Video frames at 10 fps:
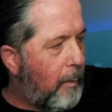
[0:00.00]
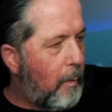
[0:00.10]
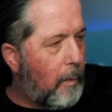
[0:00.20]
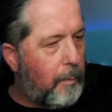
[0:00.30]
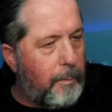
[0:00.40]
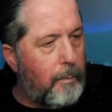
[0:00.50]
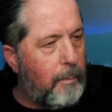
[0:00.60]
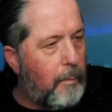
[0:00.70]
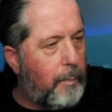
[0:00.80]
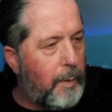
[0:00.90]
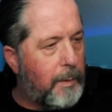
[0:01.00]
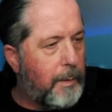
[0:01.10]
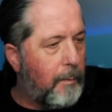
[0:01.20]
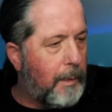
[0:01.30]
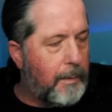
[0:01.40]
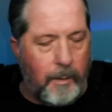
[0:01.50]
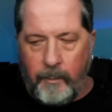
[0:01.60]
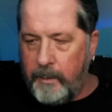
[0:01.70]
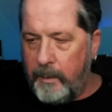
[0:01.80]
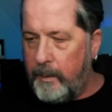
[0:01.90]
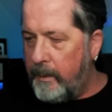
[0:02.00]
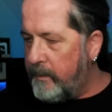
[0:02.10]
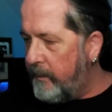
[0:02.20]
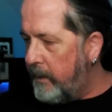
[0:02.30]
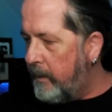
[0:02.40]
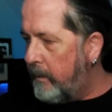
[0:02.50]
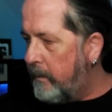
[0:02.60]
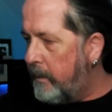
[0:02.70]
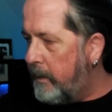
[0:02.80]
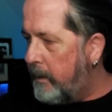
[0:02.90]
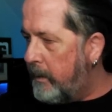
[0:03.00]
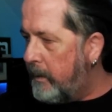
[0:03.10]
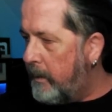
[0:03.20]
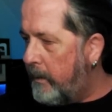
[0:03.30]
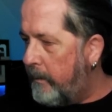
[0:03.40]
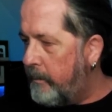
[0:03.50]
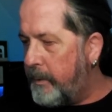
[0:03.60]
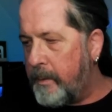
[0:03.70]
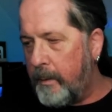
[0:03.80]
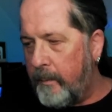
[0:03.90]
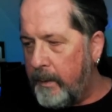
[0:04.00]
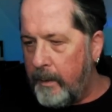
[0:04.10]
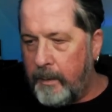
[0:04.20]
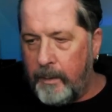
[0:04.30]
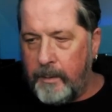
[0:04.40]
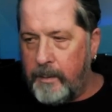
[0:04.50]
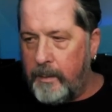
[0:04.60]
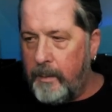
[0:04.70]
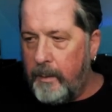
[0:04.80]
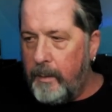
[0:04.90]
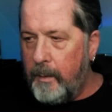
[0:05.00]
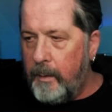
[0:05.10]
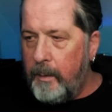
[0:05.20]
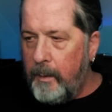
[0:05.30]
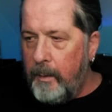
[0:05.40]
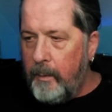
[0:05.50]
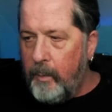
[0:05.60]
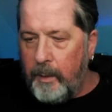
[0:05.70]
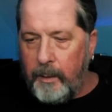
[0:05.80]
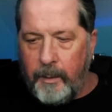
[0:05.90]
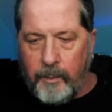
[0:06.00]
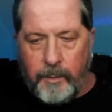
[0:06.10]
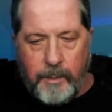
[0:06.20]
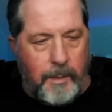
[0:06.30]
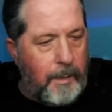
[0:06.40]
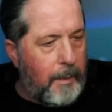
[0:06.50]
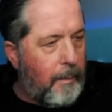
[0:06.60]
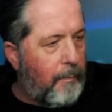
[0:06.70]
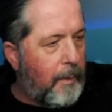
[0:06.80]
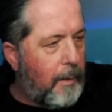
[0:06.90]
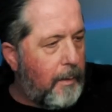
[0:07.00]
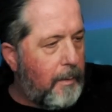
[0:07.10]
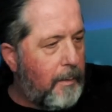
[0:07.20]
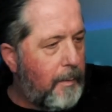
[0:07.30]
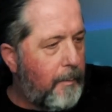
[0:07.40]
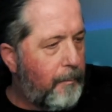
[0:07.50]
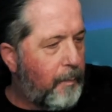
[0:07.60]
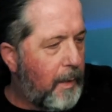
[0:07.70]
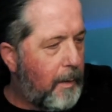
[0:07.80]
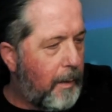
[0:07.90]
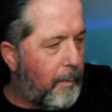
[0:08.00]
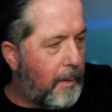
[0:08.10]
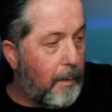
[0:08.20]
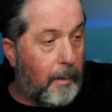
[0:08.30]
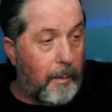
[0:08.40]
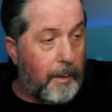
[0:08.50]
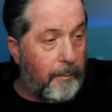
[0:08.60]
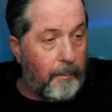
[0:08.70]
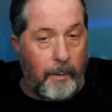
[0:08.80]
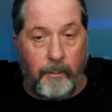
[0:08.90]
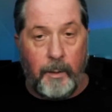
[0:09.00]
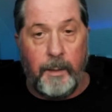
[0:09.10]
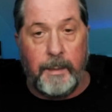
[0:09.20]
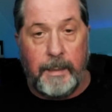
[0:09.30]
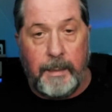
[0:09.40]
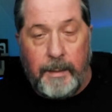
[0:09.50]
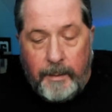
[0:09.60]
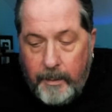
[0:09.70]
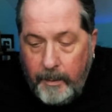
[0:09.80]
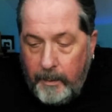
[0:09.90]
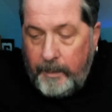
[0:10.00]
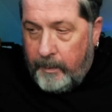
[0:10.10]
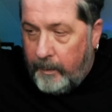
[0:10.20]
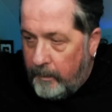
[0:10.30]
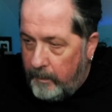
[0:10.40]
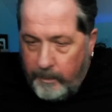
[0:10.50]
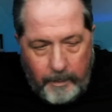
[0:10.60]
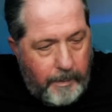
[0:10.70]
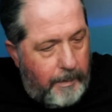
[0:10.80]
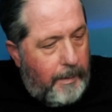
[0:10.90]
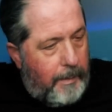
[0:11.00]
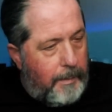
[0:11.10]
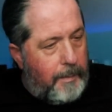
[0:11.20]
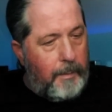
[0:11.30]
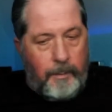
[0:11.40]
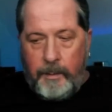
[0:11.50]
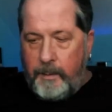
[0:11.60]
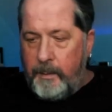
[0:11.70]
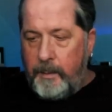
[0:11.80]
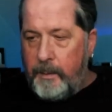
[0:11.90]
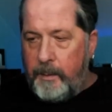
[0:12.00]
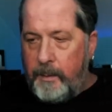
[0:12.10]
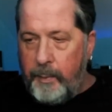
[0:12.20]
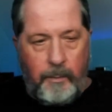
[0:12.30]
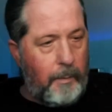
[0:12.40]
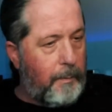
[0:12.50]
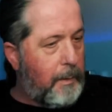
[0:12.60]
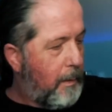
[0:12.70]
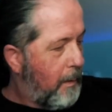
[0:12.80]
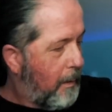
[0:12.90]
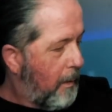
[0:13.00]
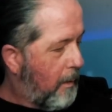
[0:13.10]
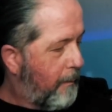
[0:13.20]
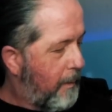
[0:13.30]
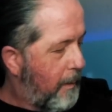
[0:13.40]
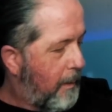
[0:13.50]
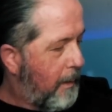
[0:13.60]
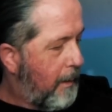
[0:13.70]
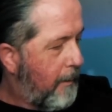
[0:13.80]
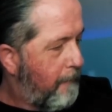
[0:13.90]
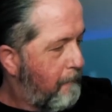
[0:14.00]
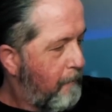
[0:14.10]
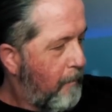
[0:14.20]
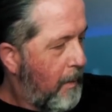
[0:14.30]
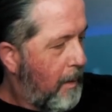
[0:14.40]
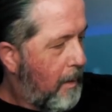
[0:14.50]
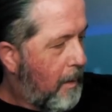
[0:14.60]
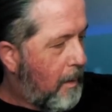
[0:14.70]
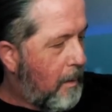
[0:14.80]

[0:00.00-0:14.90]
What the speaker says: we'll push the rest off to the next video, and still have to get to this my leathers that I've been talking about forever and a day. So yeah, so let's just jump in. We've done the coffee of the day. What